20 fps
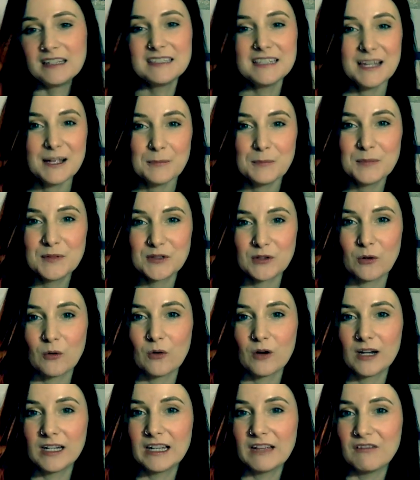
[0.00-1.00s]
tips
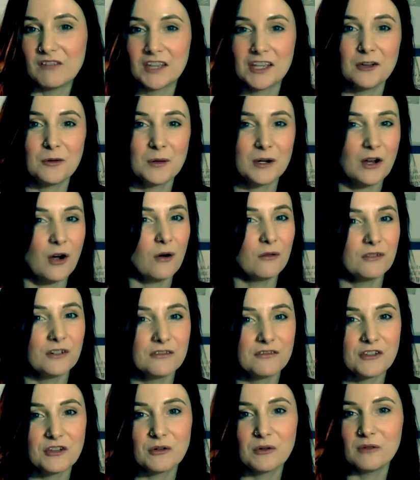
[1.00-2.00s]
or giving you an
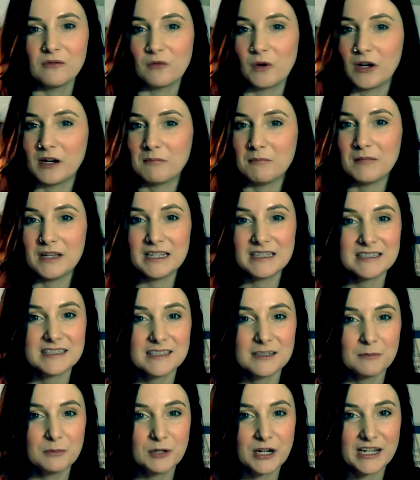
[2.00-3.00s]
overview of what it means
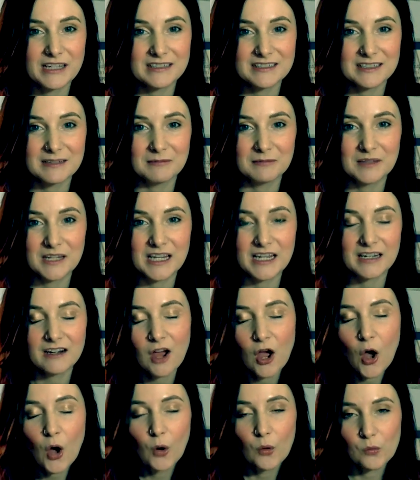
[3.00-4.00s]
to brand something,
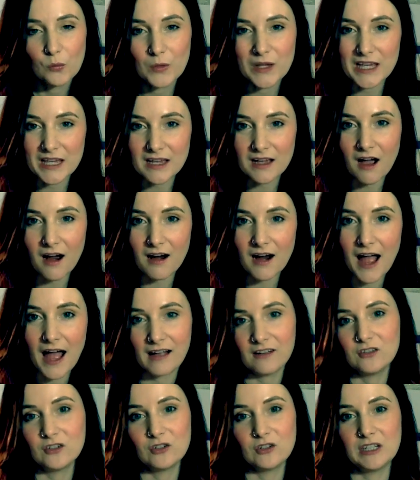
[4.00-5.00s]
we are
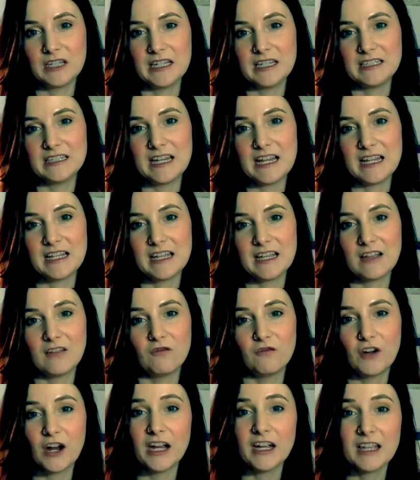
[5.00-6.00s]
actually taking
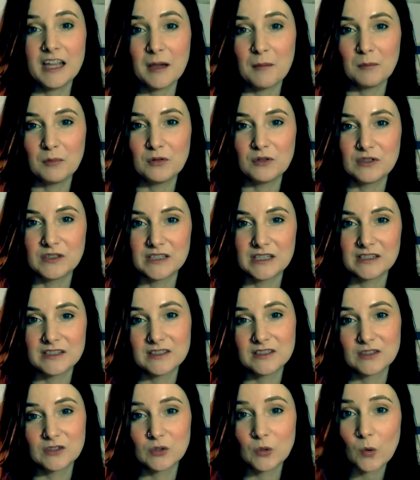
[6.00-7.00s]
Frank Gambuza's
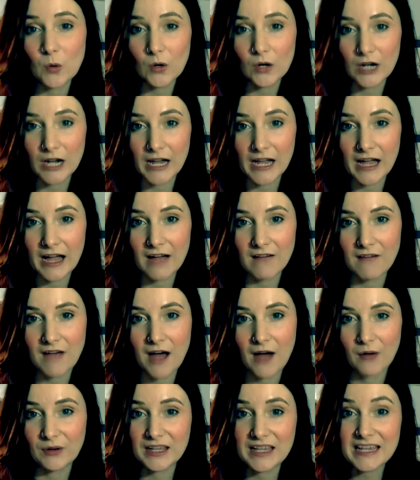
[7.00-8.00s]
story of
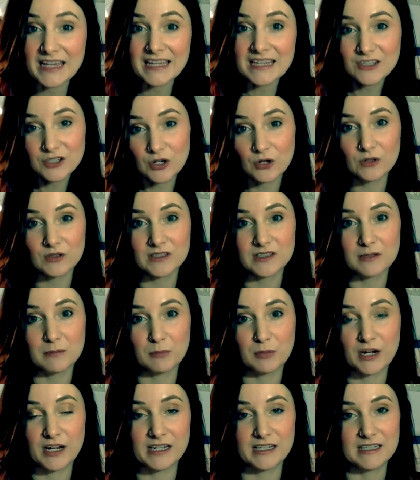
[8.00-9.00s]
how he chose to
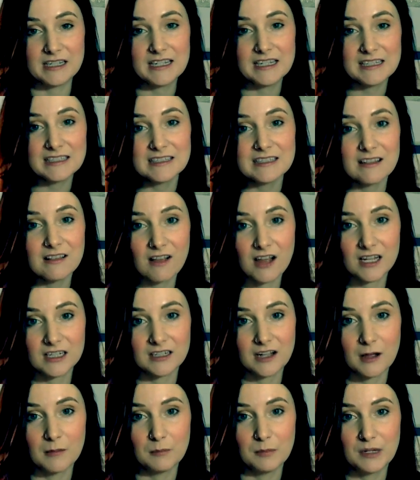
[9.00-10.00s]
brand his salon
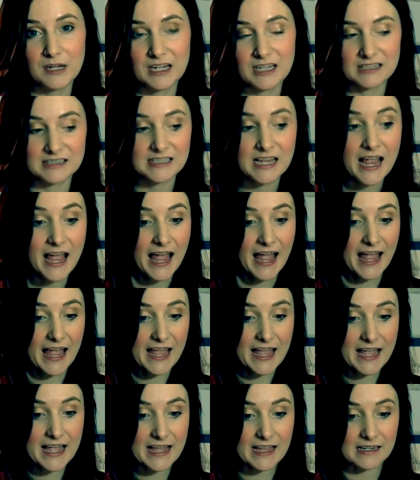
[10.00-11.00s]
companies
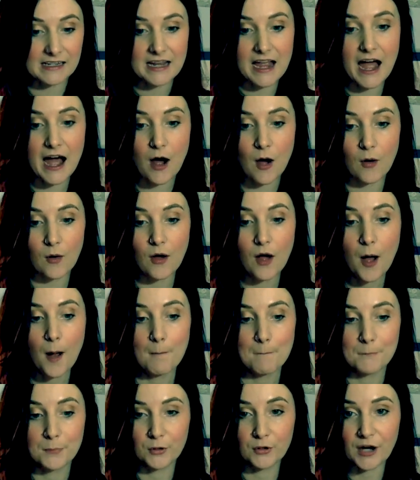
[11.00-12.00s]
and how
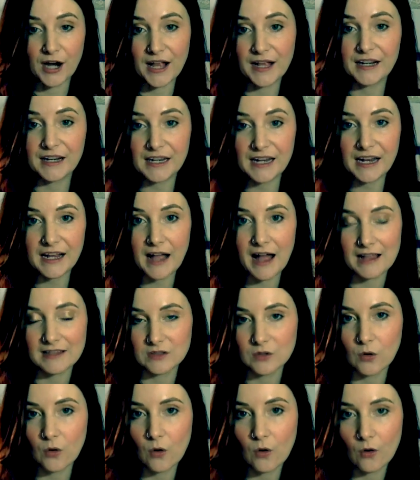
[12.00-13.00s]
branding as
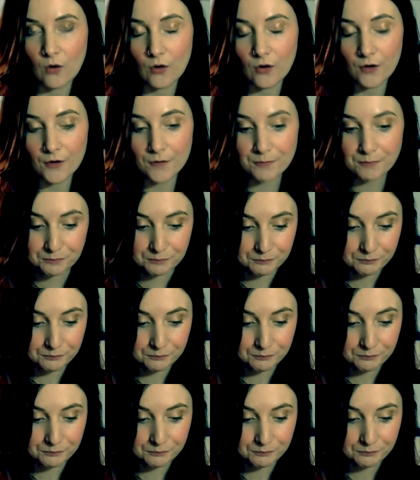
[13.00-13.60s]
a whole